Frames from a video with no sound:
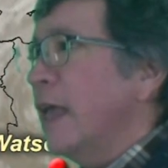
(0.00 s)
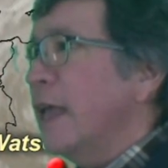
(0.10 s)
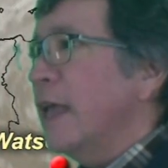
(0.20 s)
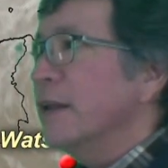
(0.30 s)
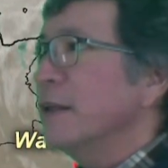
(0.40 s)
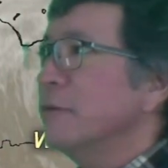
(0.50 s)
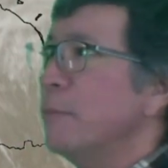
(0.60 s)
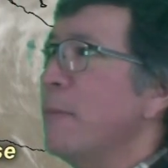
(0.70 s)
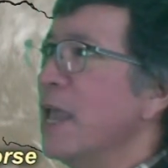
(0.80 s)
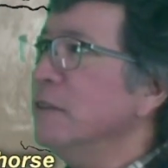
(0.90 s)
And
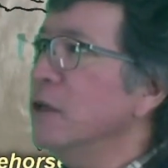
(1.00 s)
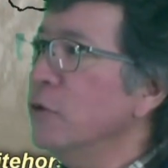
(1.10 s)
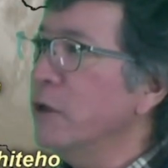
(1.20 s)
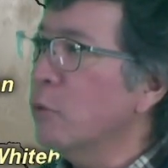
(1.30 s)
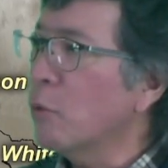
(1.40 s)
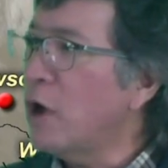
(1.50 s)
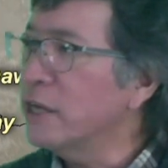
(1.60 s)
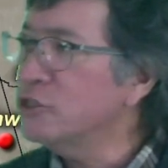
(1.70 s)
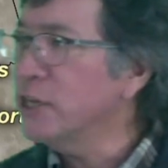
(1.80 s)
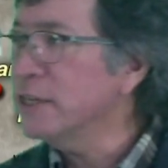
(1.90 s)
the main low that we're
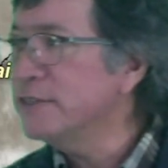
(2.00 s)
watching